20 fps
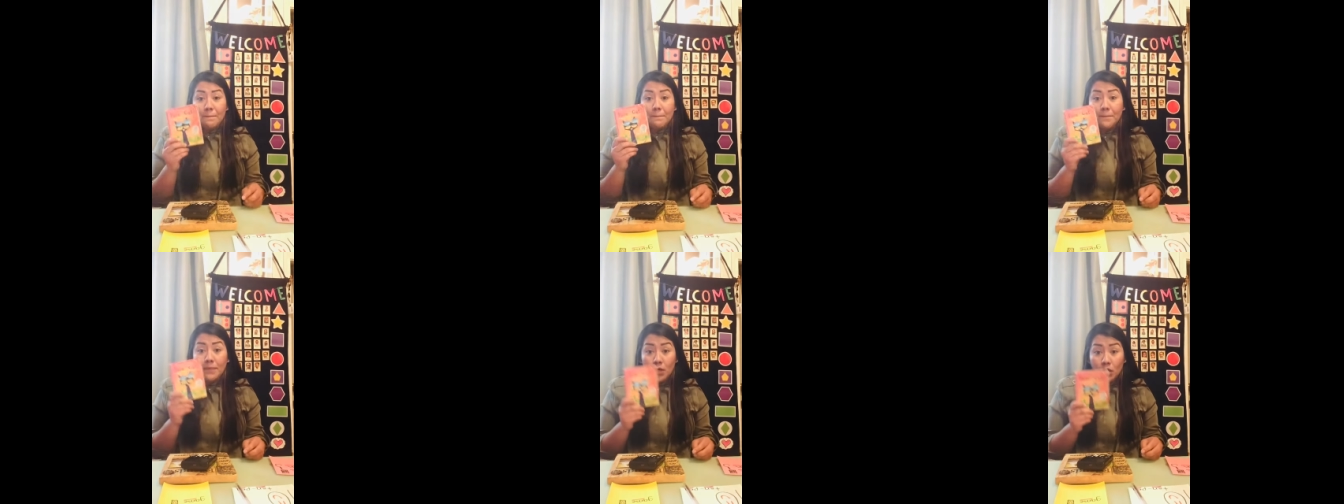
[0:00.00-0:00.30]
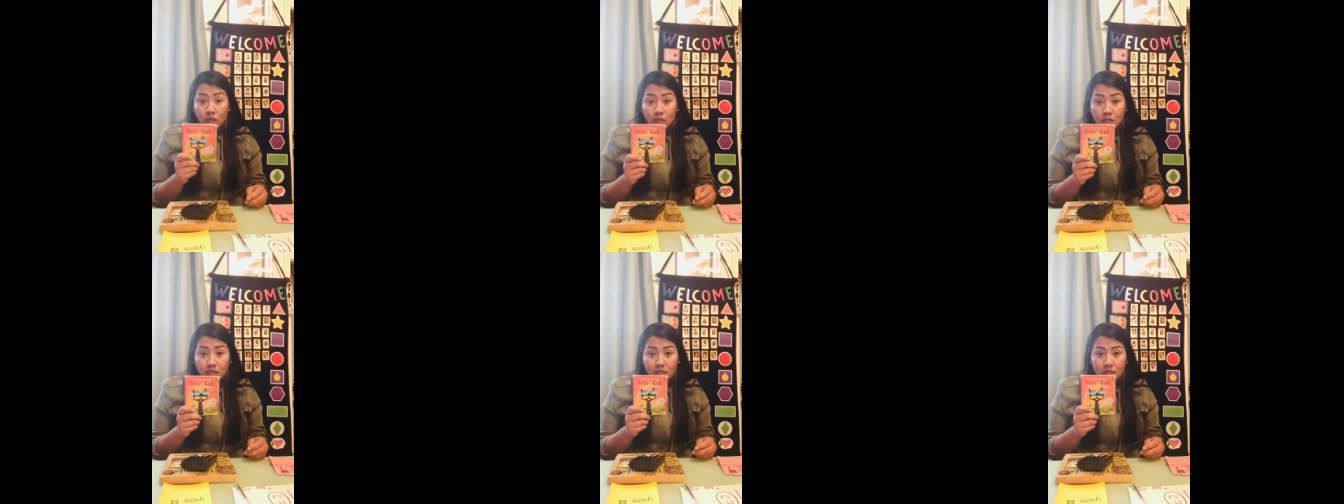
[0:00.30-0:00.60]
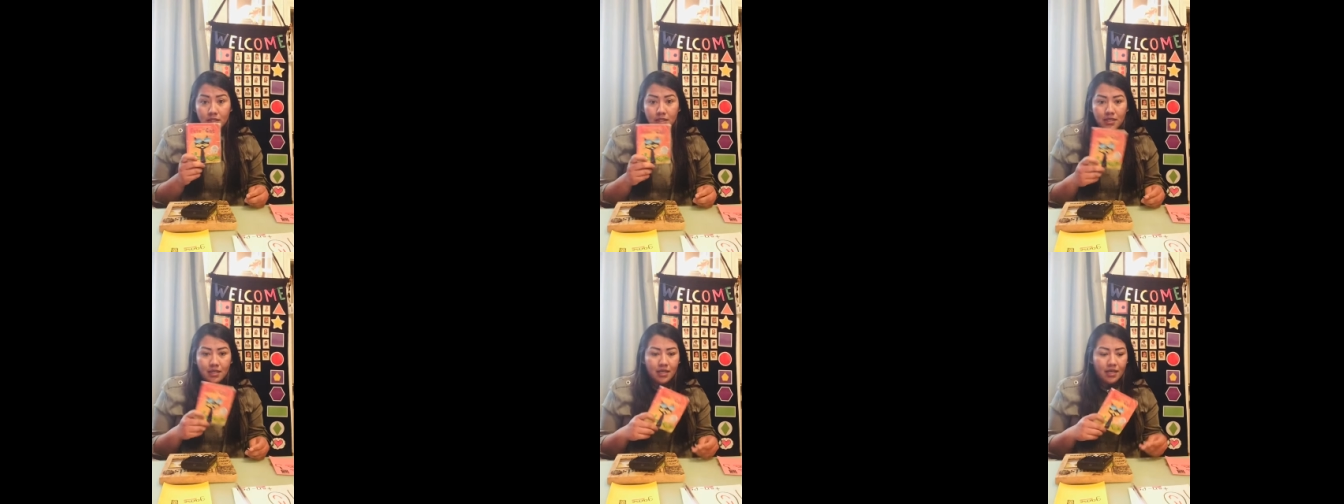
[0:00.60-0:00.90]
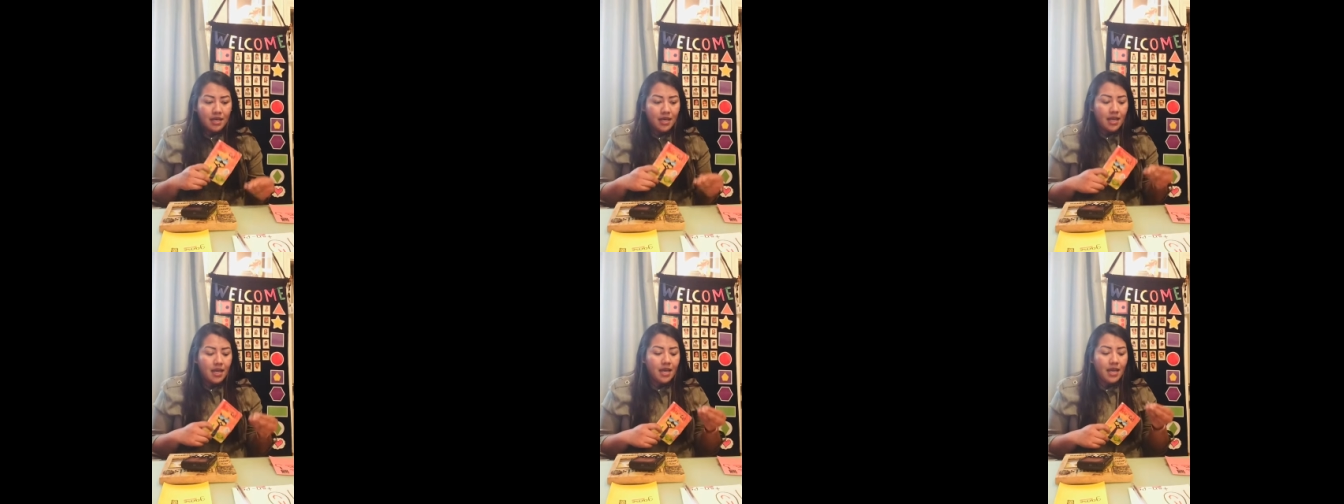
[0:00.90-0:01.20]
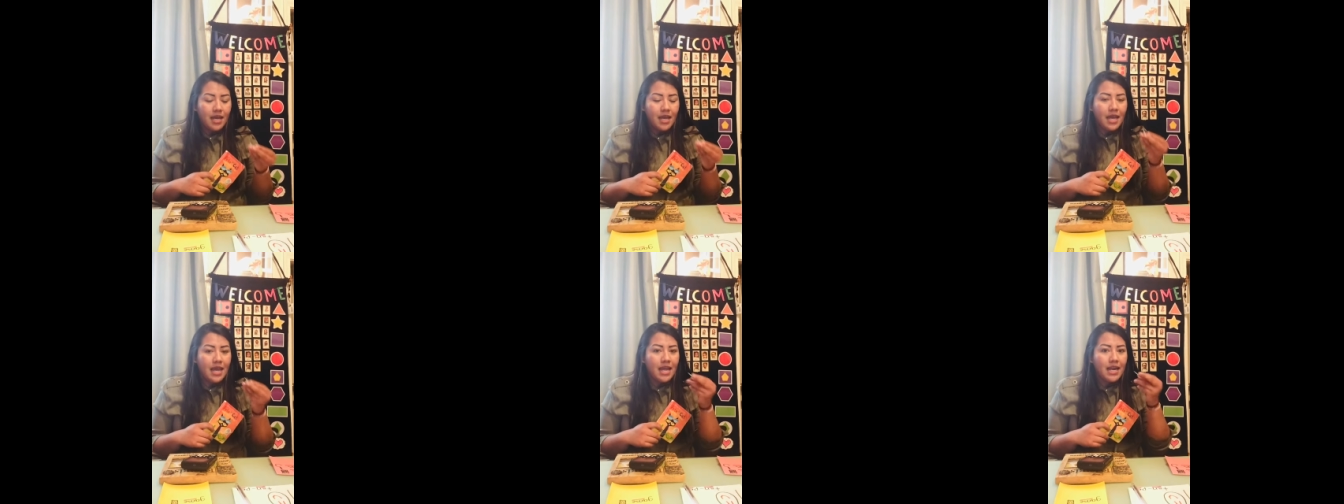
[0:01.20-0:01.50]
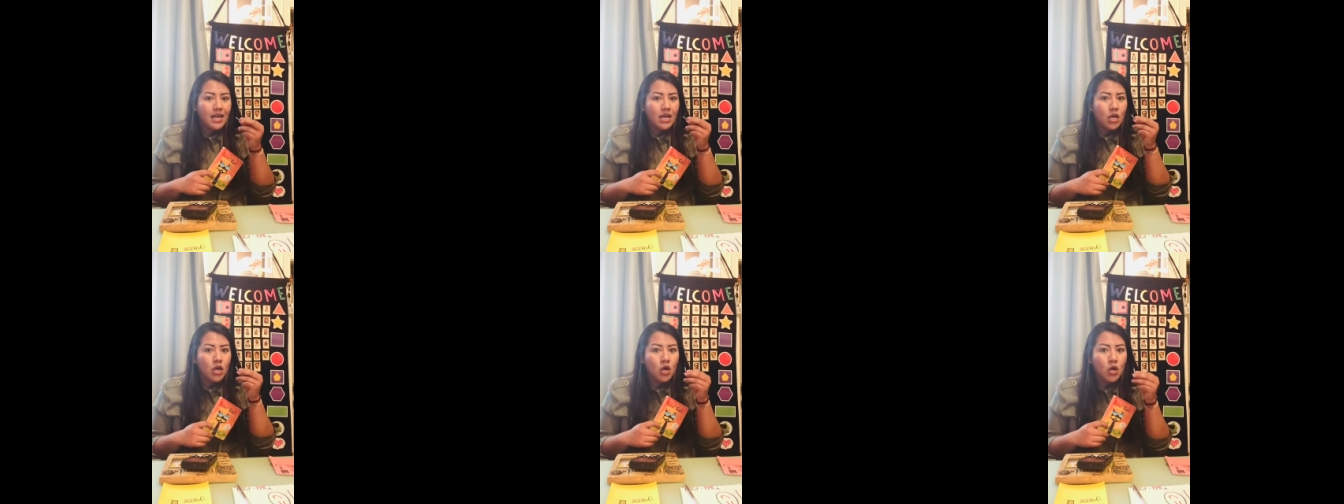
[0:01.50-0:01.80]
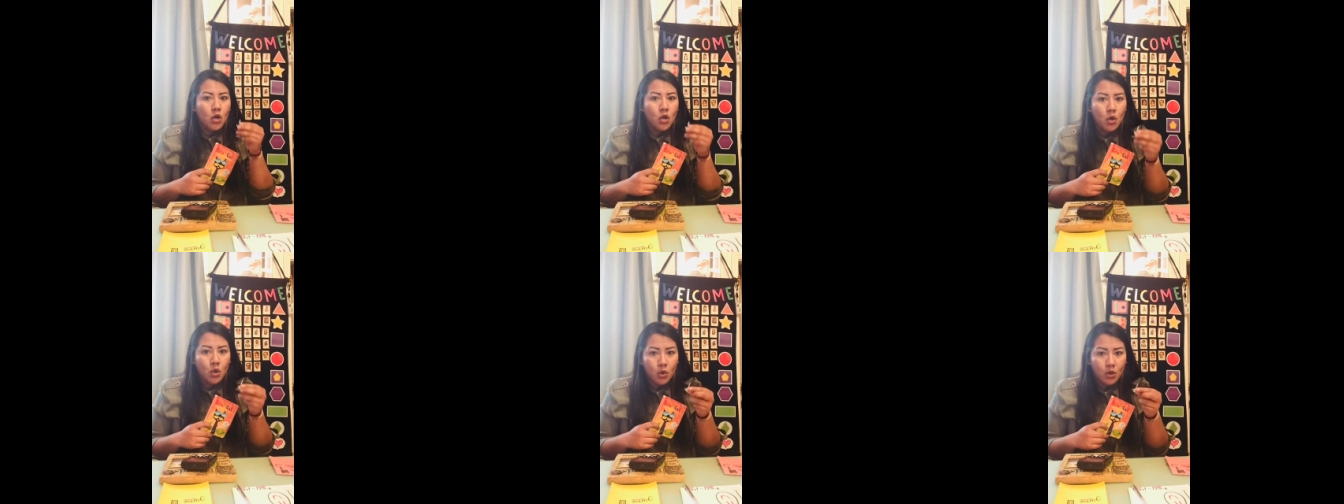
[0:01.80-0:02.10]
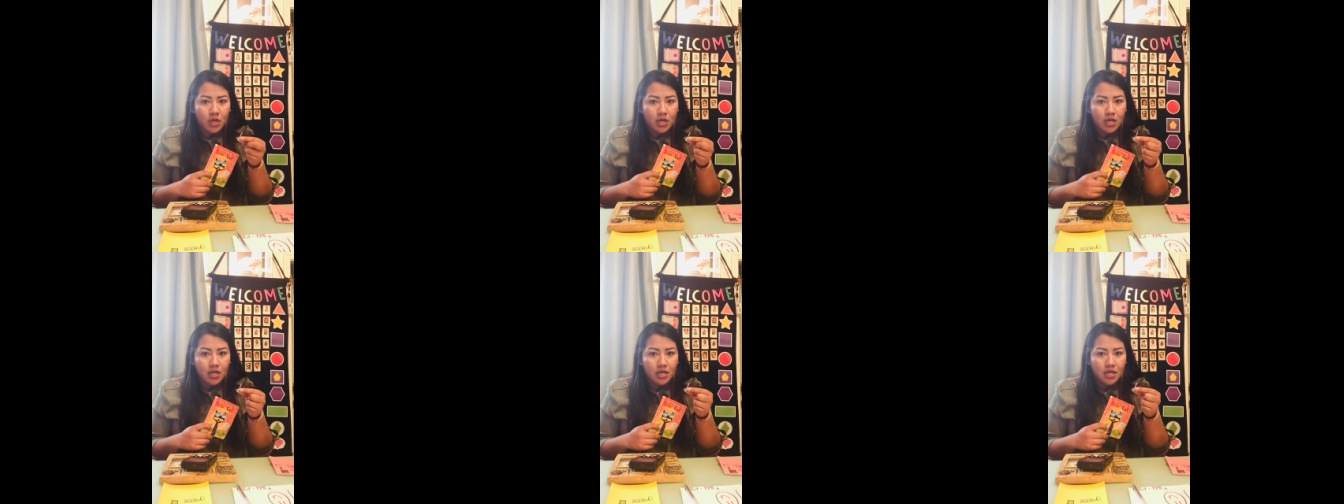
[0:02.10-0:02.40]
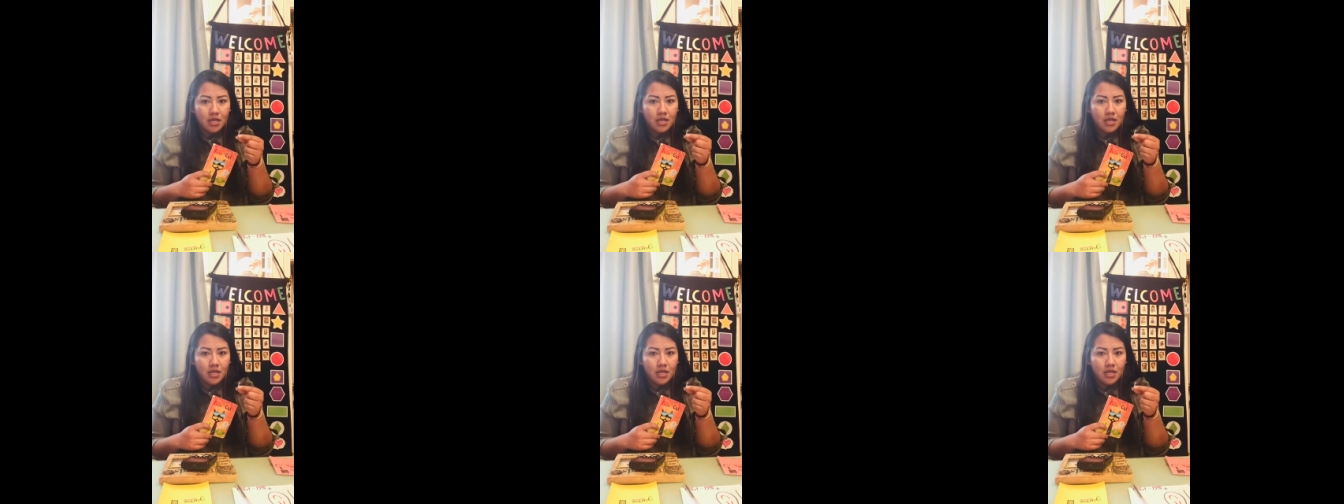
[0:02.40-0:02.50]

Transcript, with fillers: book and hook